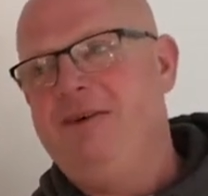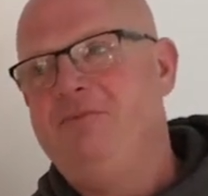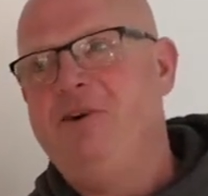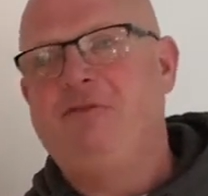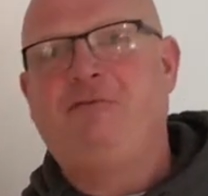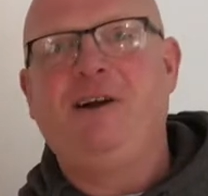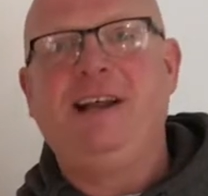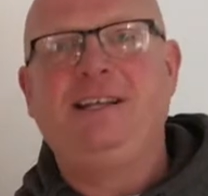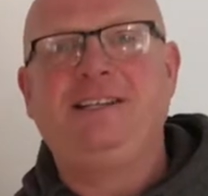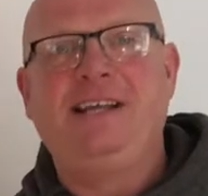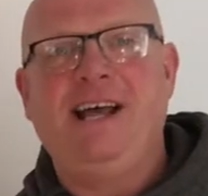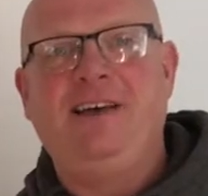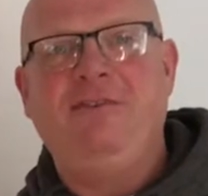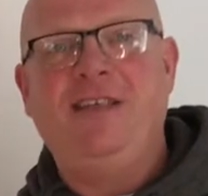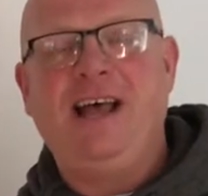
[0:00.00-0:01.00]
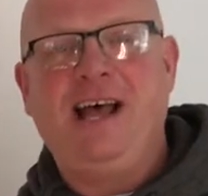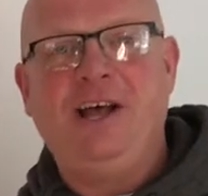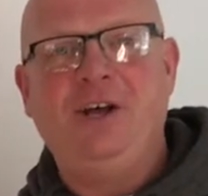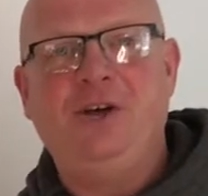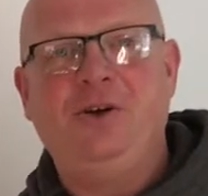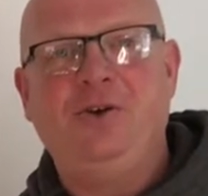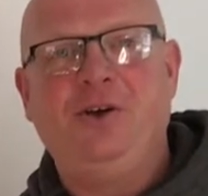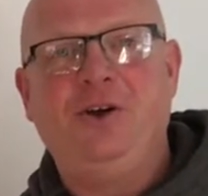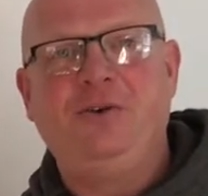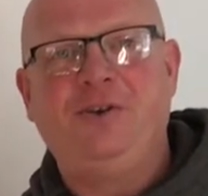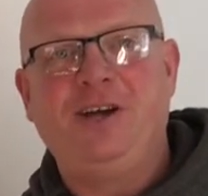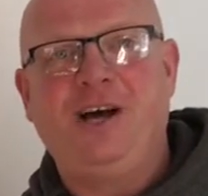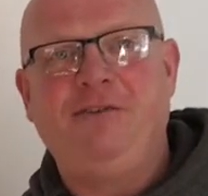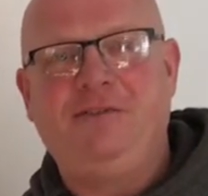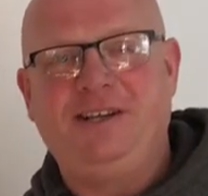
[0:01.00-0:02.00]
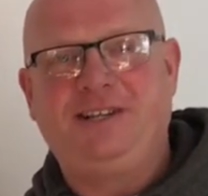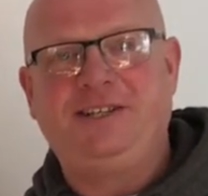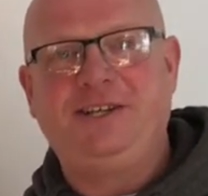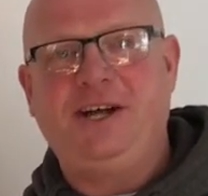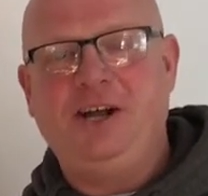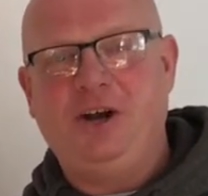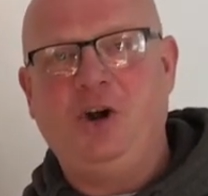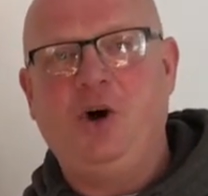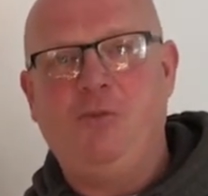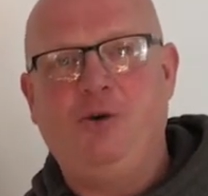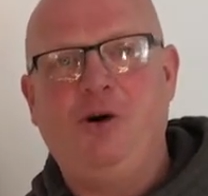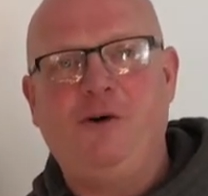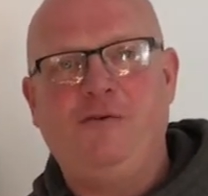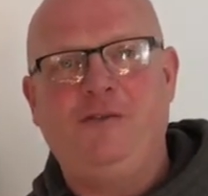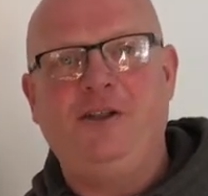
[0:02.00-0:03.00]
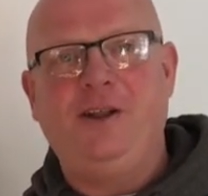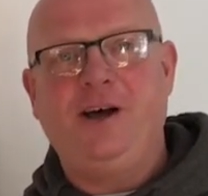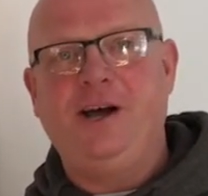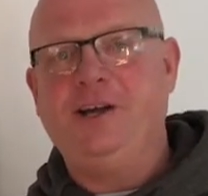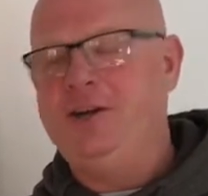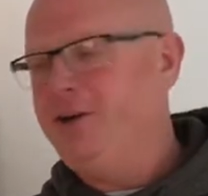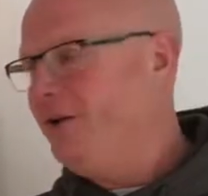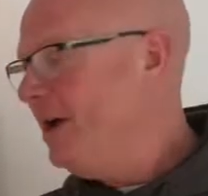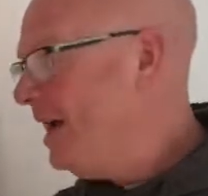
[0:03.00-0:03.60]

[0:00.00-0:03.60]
my friends down there who dive this site a lot more often than I do.